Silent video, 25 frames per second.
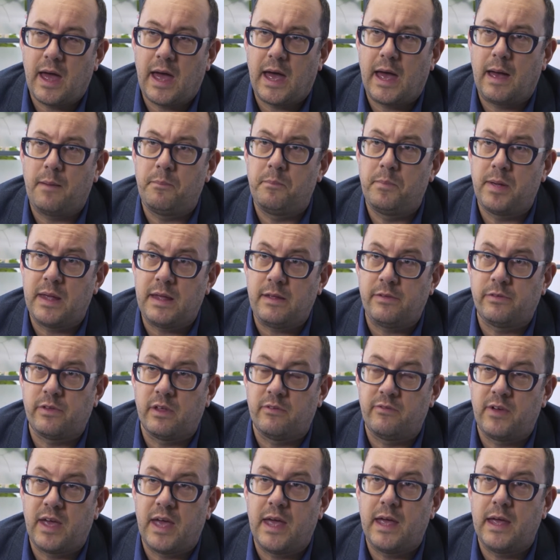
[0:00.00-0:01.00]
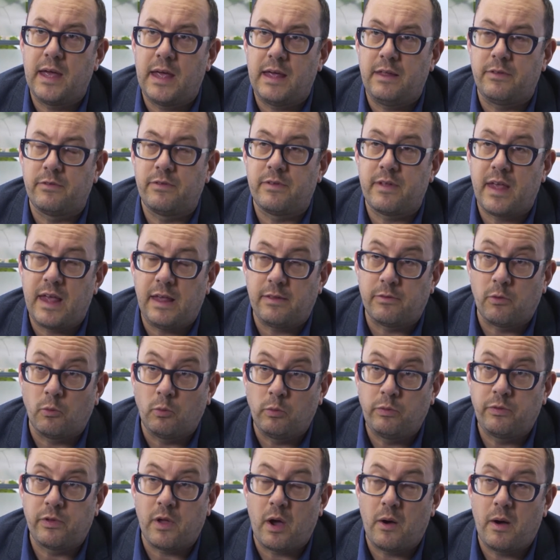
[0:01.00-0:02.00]
uh, piece of it is, is
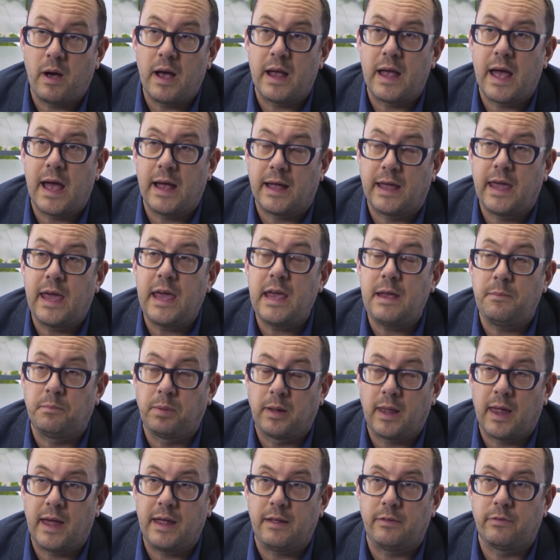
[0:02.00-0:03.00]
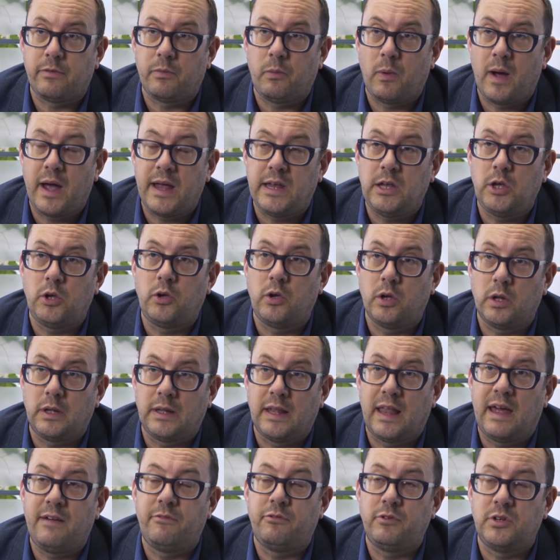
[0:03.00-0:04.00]
also a, a key place where you can
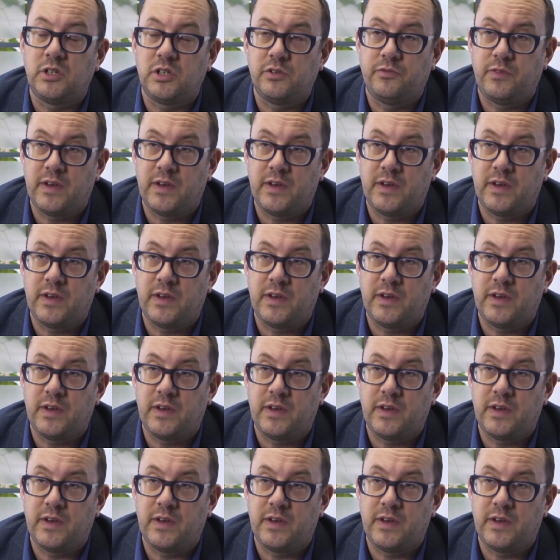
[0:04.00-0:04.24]
leverage